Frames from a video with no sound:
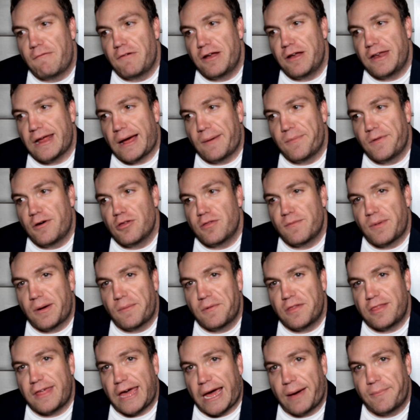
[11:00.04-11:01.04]
time those
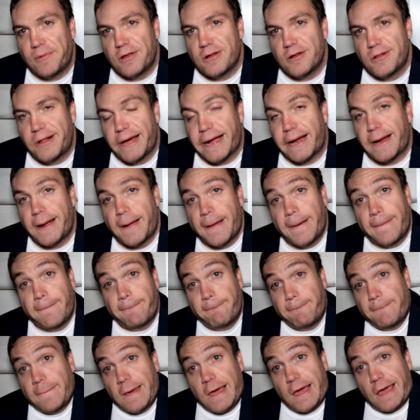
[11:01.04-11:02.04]
moments happen, you're like,
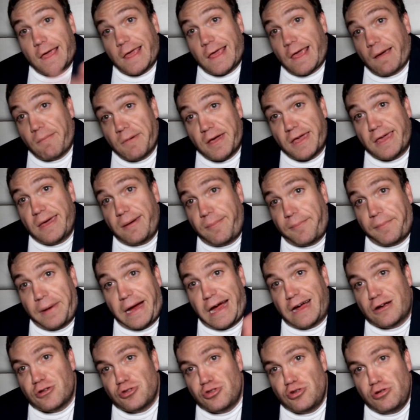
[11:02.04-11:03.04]
can we get
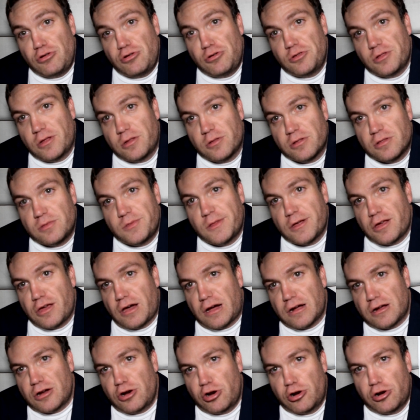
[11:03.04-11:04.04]
back to the
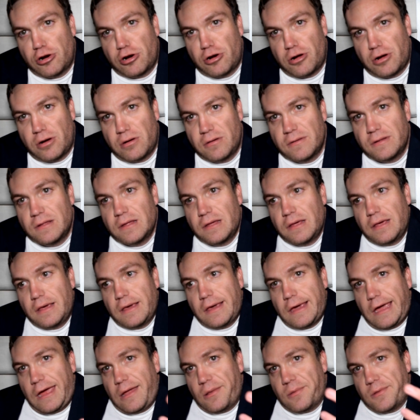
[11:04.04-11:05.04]
young girl
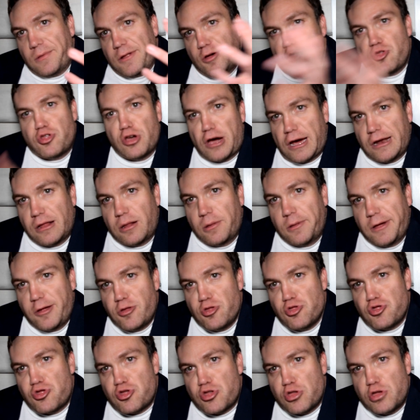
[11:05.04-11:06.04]
and Lashana
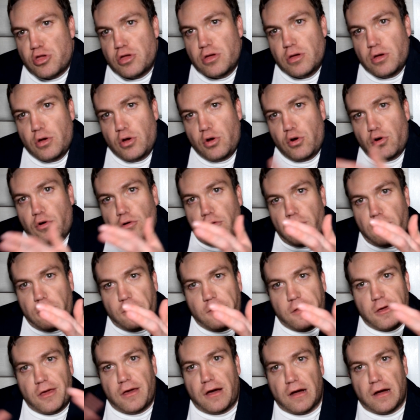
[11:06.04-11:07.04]
Lynch, or
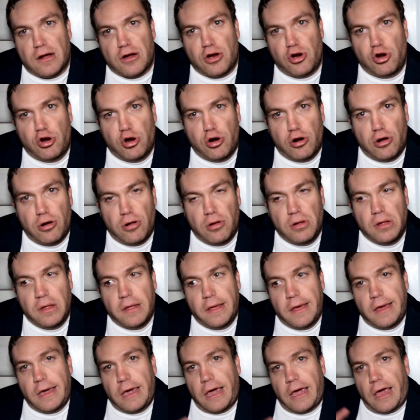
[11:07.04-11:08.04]
the young girl
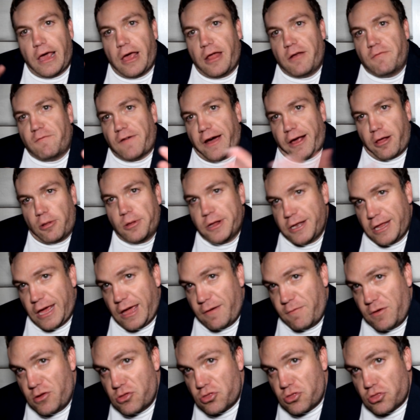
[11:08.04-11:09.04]
and Viola
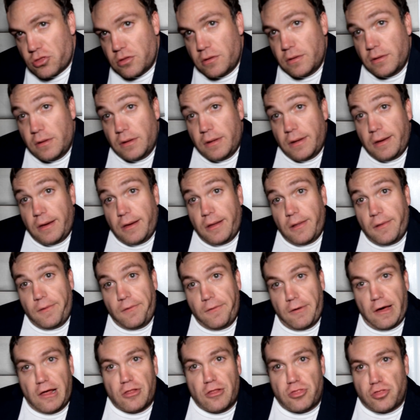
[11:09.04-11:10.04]
Davis?
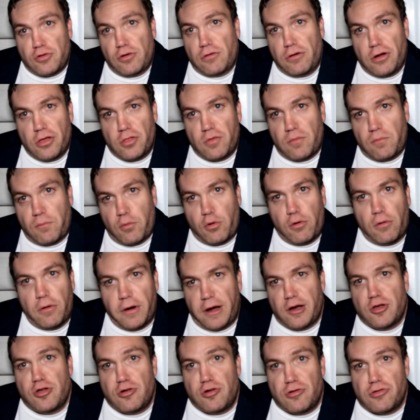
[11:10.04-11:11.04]
That story is more
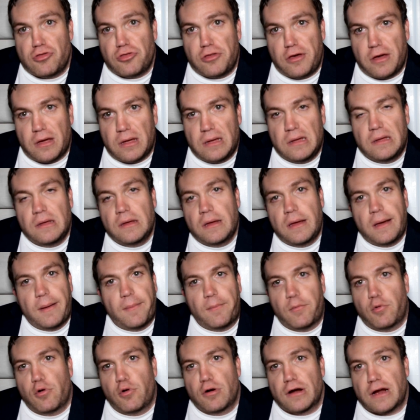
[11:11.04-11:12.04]
interesting,
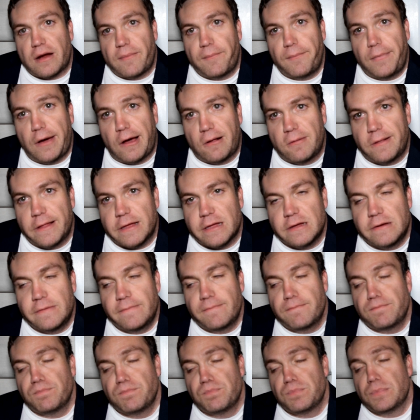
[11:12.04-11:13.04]
more compelling.
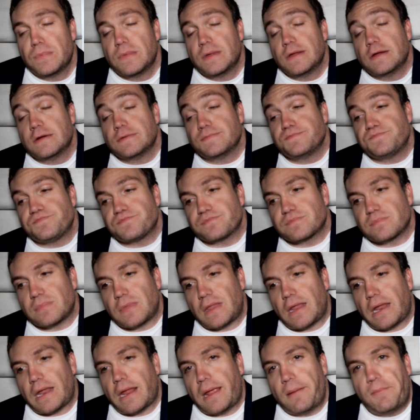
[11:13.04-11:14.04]

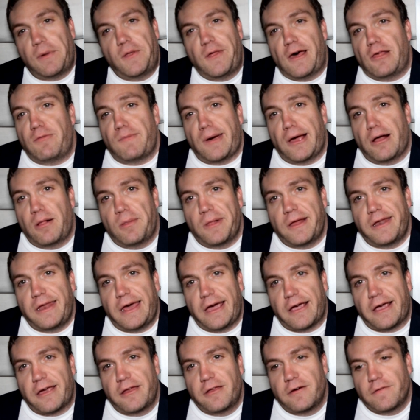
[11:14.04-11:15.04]
But that's my only
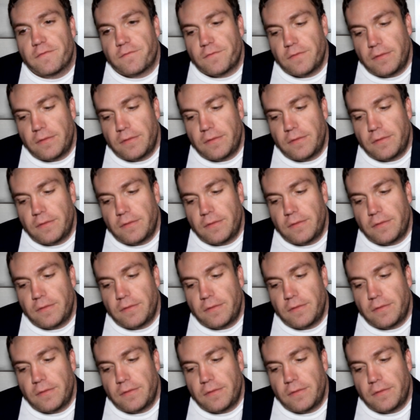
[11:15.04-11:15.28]
negative.